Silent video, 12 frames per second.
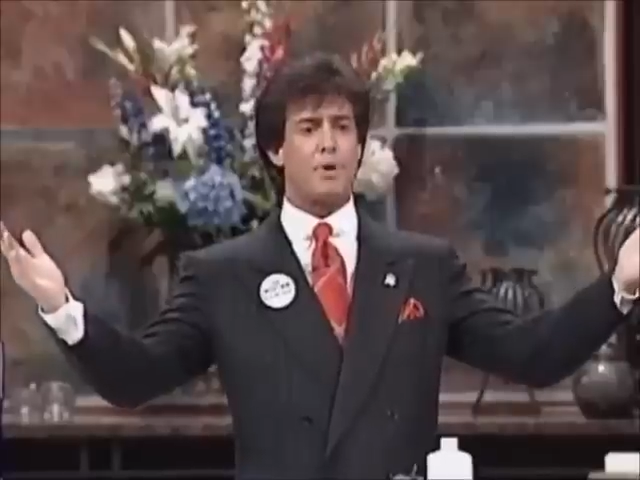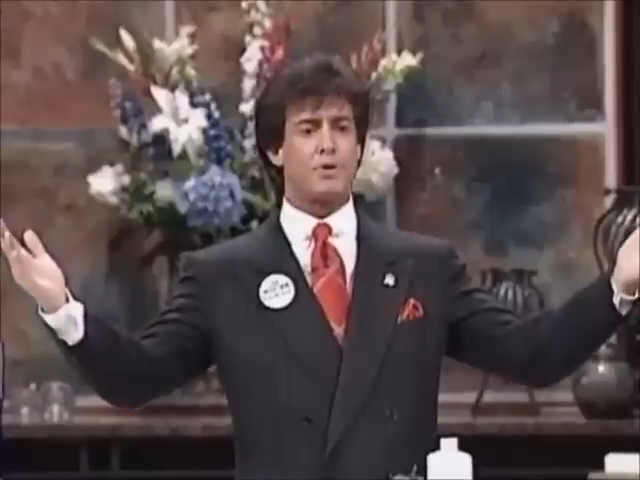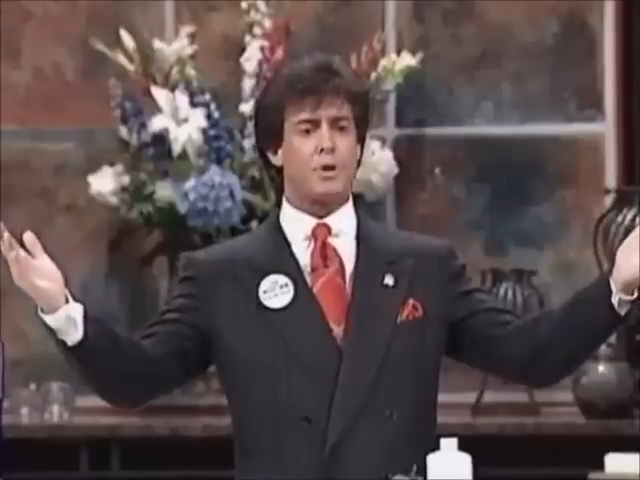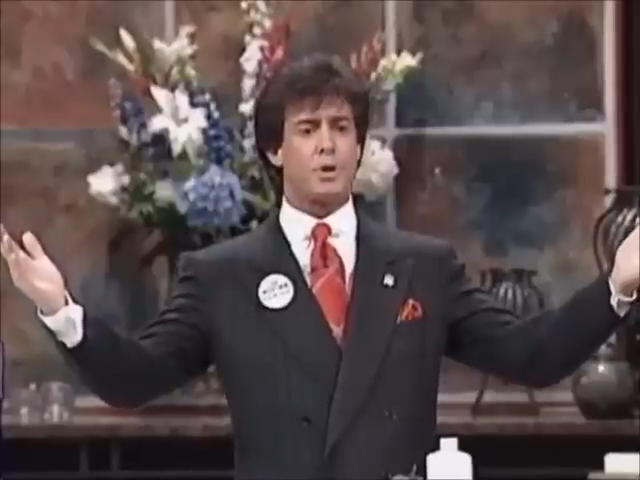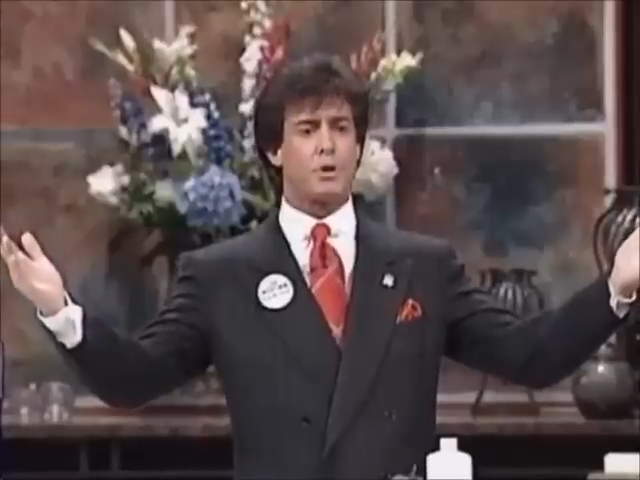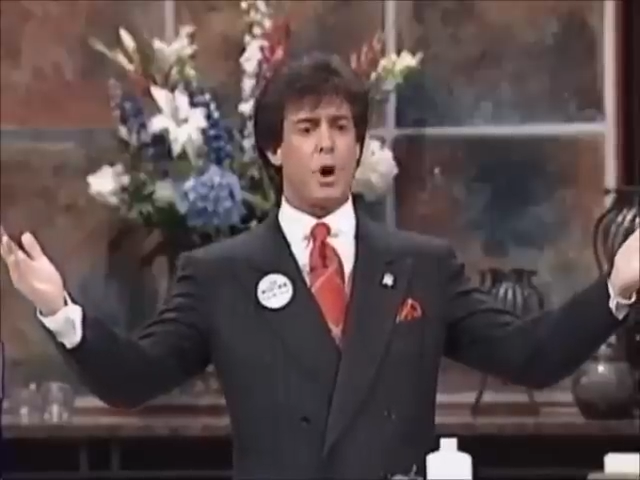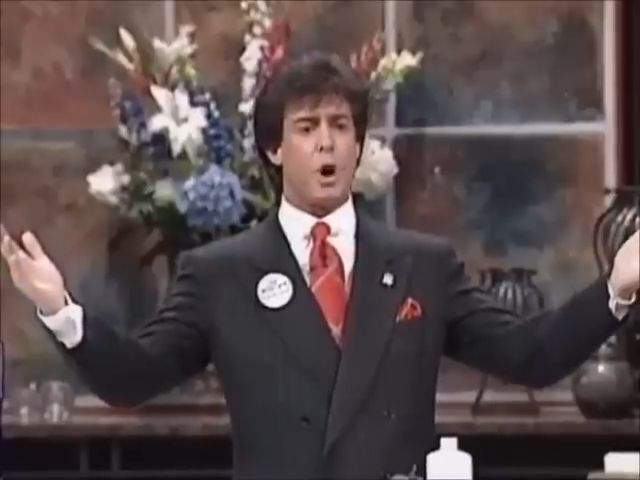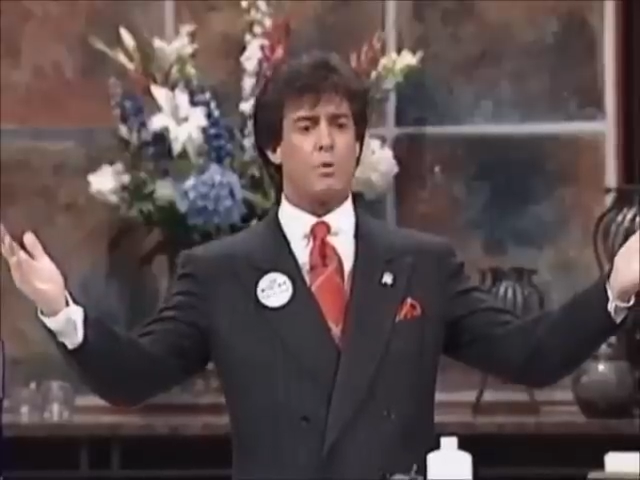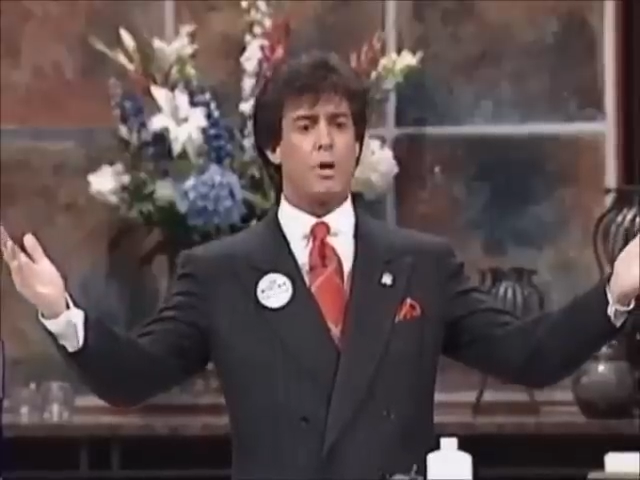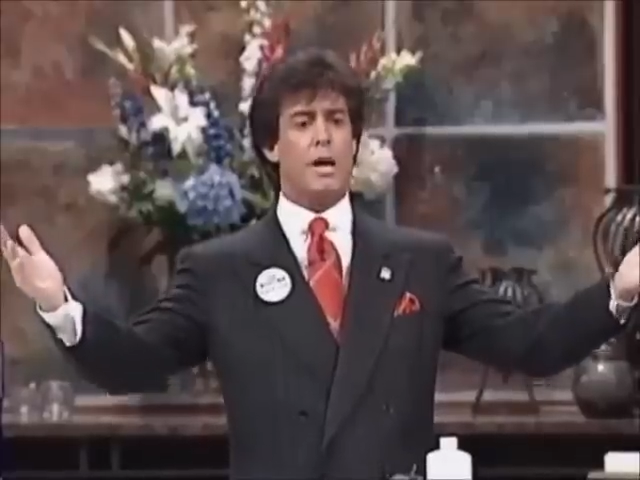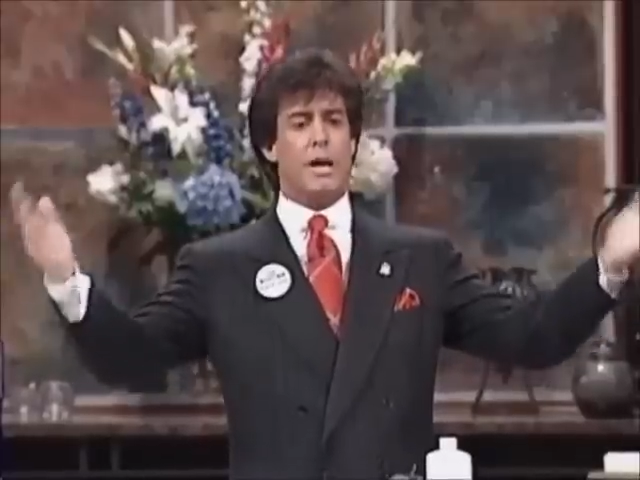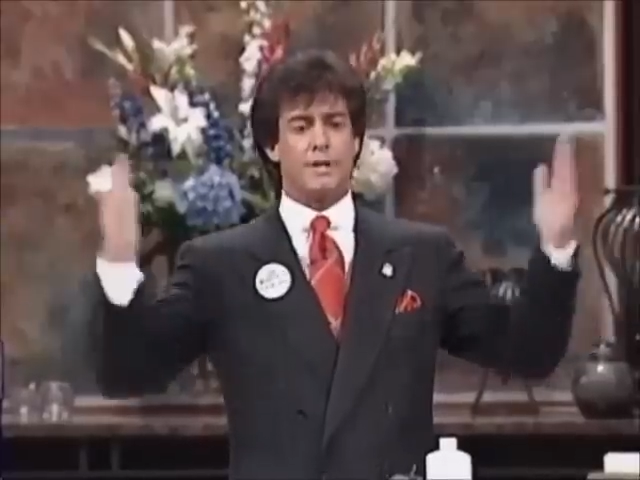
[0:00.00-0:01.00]
personal
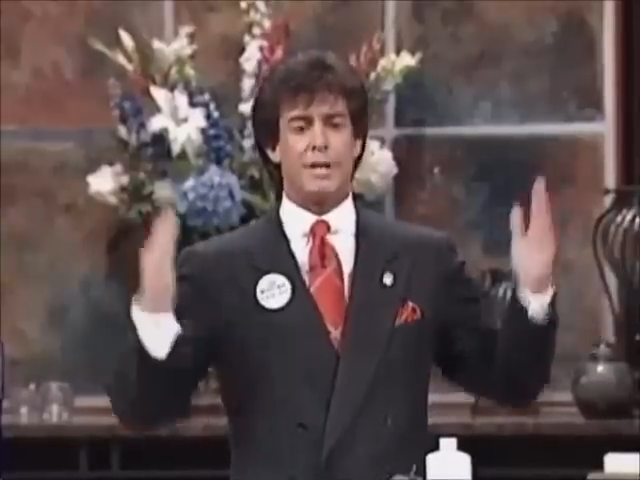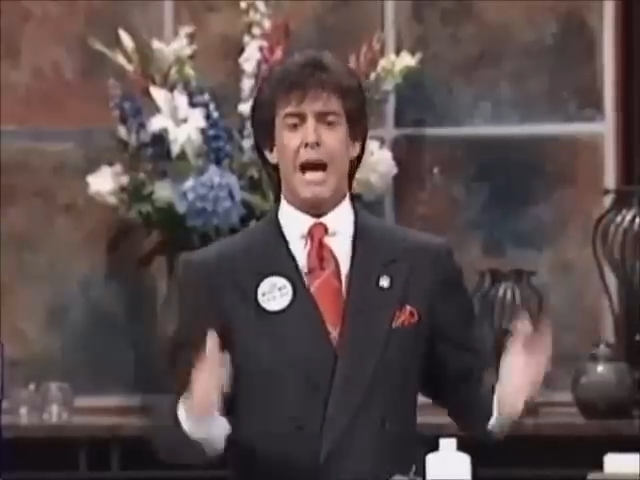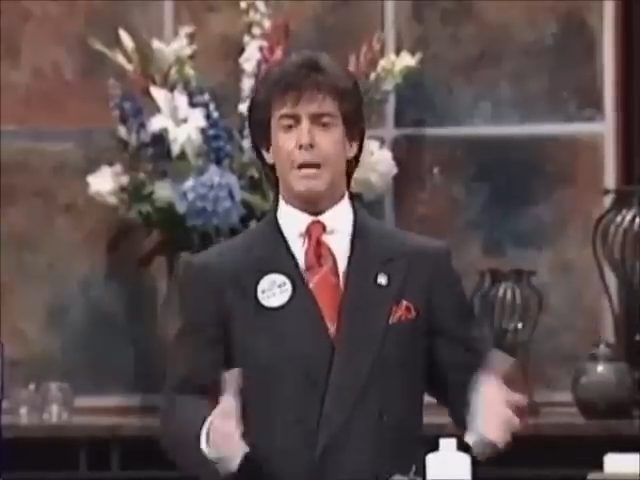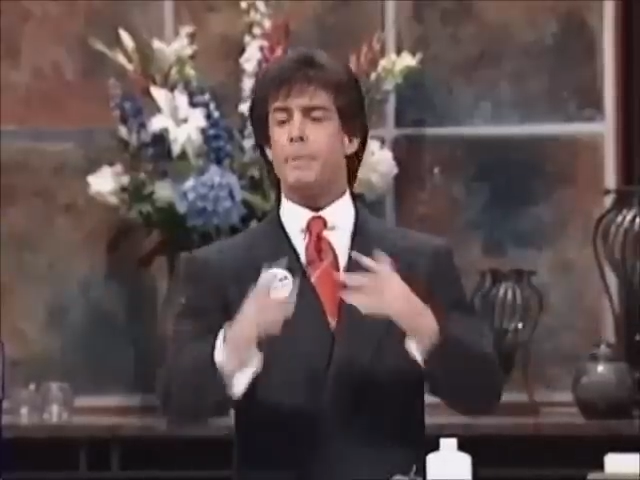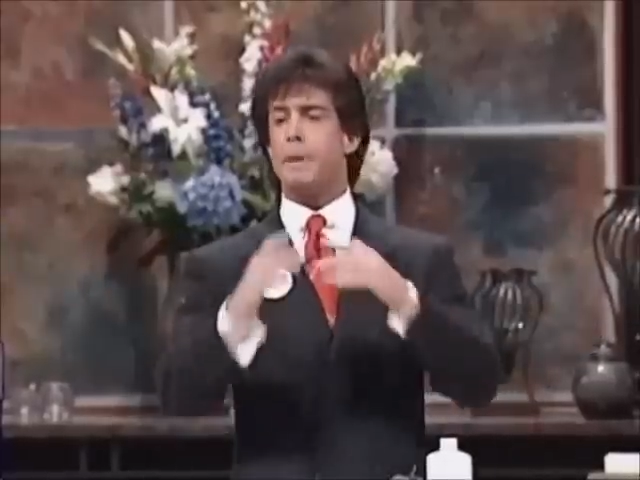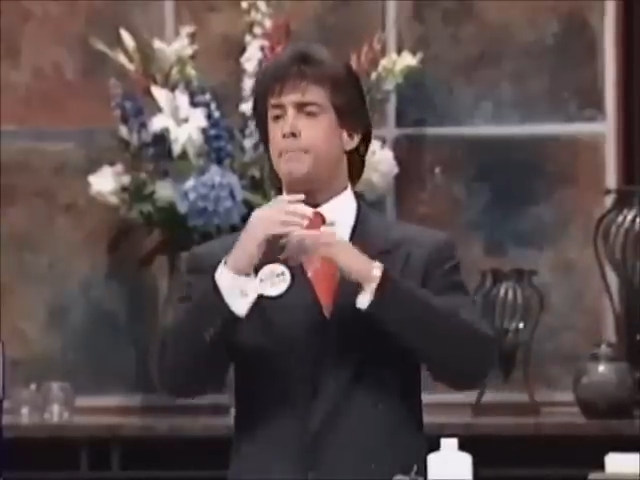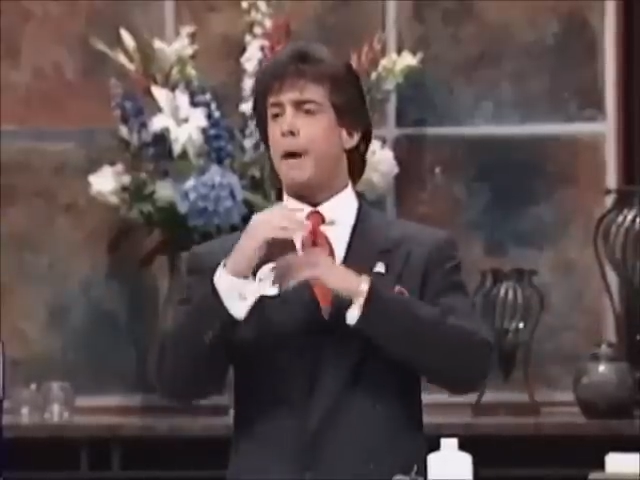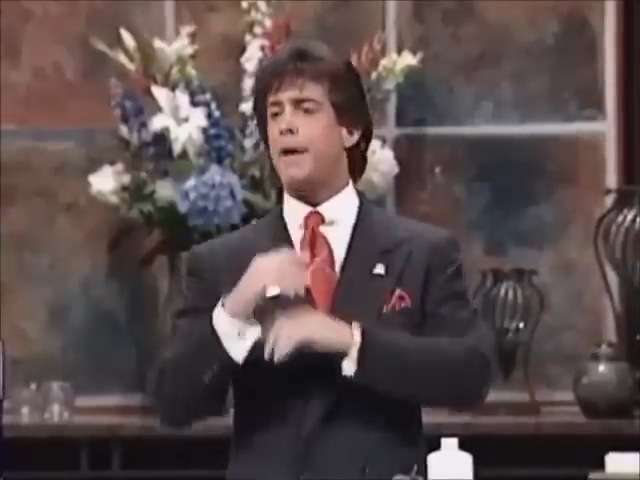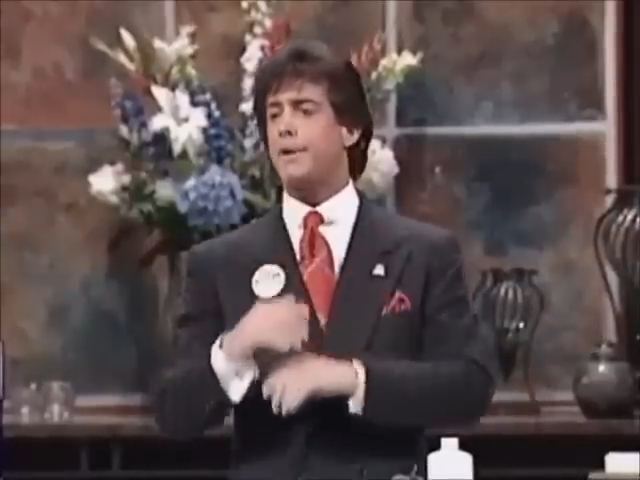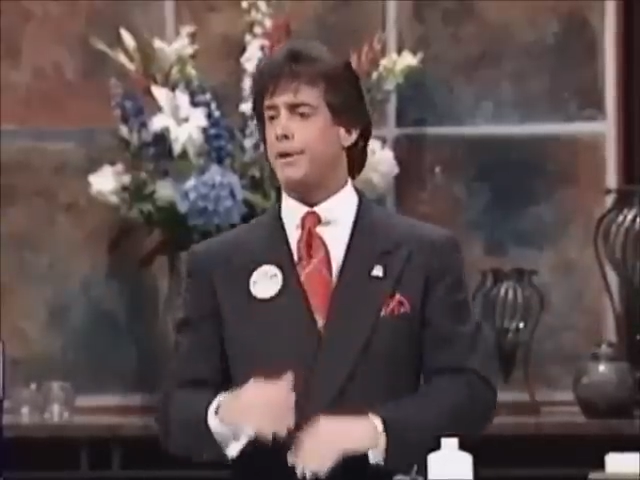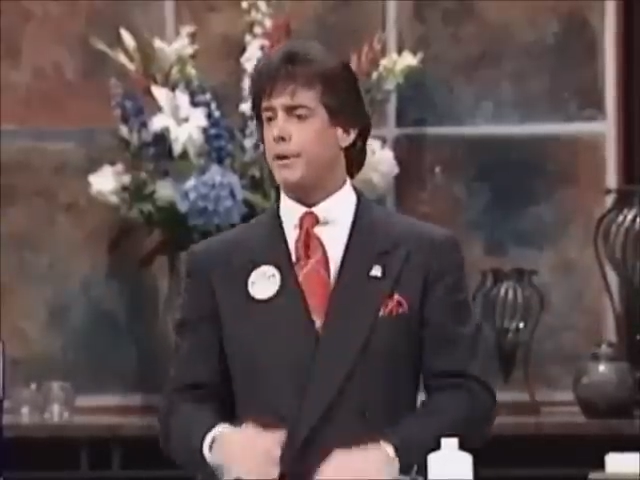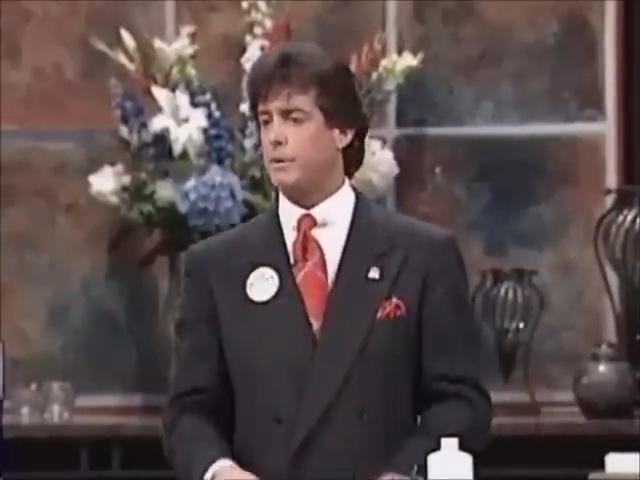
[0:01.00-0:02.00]
growth. It's got to be
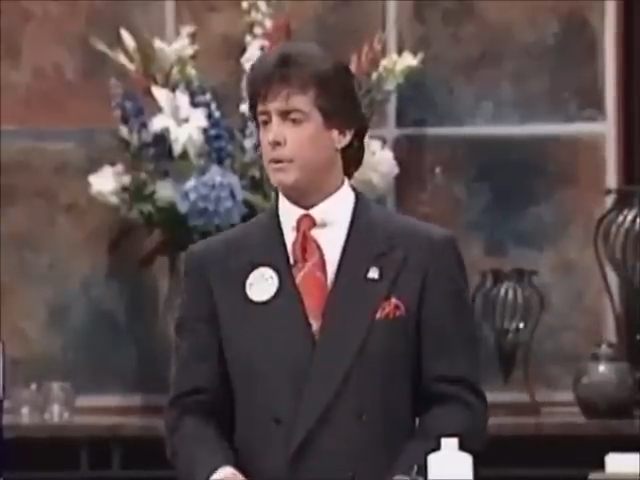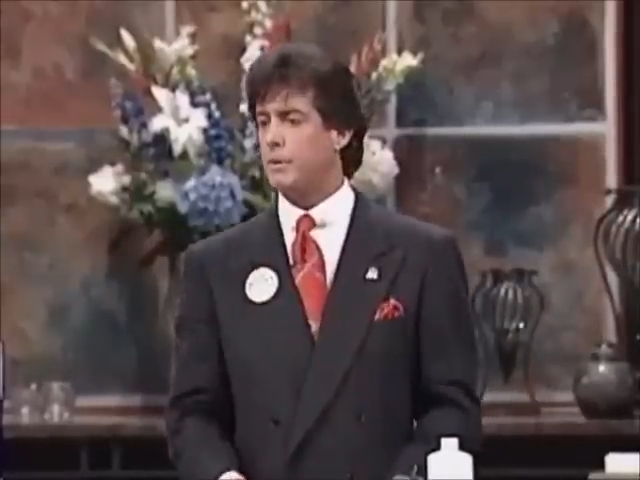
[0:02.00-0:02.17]
better.